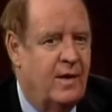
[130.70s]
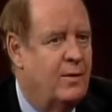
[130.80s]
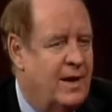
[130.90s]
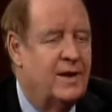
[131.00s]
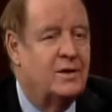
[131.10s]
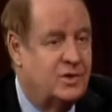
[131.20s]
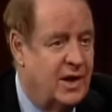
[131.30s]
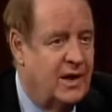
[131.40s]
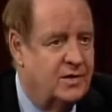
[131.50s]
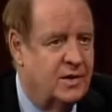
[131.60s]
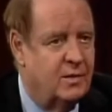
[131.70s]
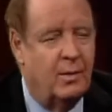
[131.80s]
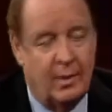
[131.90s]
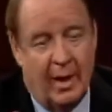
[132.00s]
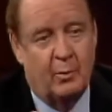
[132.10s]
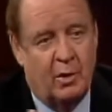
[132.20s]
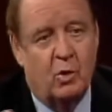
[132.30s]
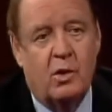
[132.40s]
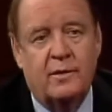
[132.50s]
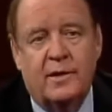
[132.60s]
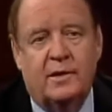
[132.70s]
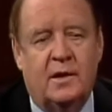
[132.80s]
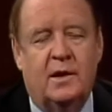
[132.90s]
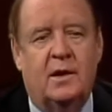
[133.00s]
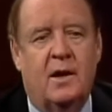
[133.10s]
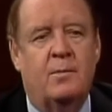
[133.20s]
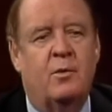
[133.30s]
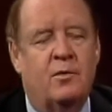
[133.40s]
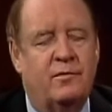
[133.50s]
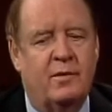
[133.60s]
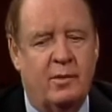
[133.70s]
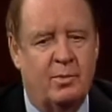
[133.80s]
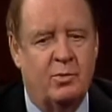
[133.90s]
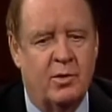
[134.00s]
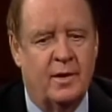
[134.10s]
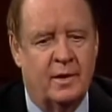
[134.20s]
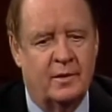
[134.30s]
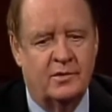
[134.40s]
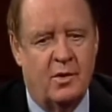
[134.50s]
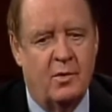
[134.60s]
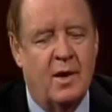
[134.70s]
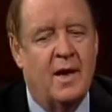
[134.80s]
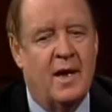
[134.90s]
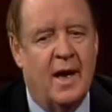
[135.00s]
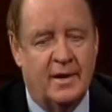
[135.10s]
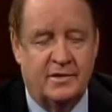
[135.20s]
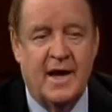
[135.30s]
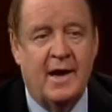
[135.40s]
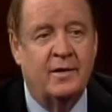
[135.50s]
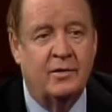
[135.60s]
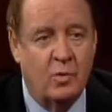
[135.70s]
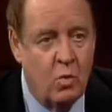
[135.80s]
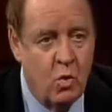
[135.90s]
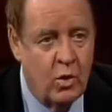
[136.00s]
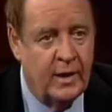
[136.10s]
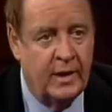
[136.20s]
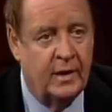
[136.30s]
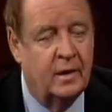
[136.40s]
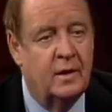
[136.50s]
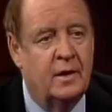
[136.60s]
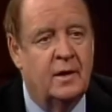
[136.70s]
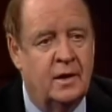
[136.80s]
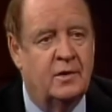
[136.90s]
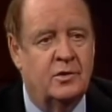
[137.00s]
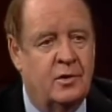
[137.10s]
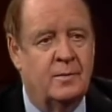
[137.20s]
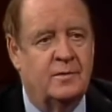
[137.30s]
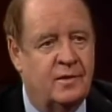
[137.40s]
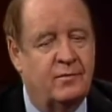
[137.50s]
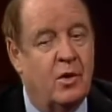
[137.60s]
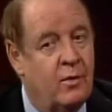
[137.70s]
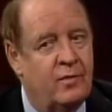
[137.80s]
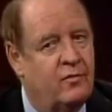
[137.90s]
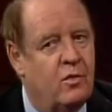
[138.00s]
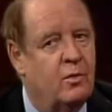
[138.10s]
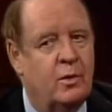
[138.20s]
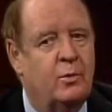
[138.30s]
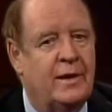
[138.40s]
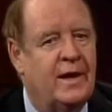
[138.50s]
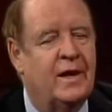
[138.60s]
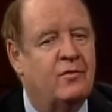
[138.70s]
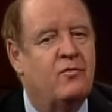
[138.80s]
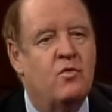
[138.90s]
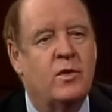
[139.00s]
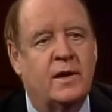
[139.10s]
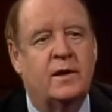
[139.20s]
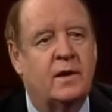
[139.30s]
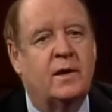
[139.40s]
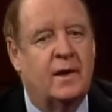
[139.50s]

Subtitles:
yeah, we had to change it. We called it the Murphy Report, and so I sounded the warning in terms of going forward, we can't afford it